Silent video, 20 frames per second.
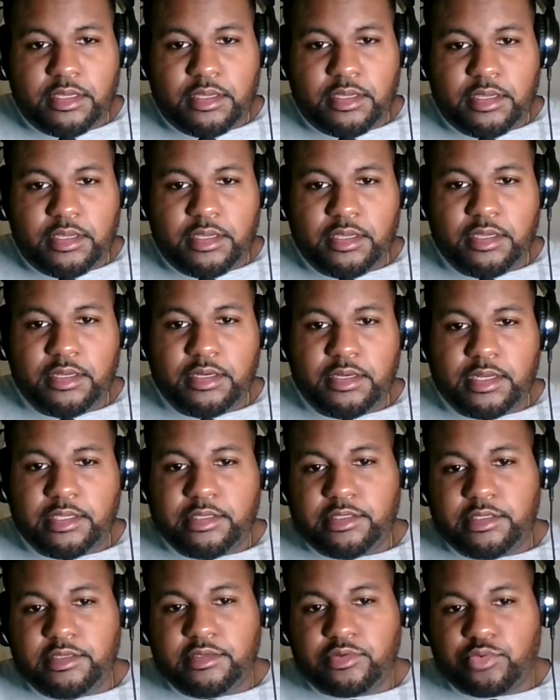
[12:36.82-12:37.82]
in
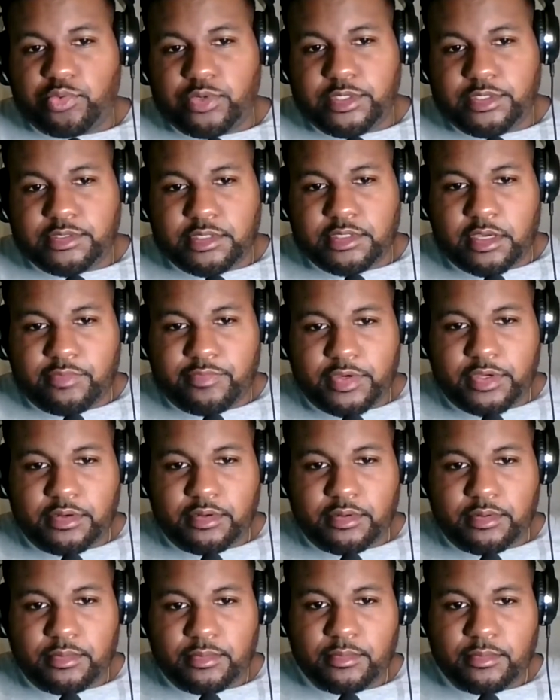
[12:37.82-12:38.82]
1927.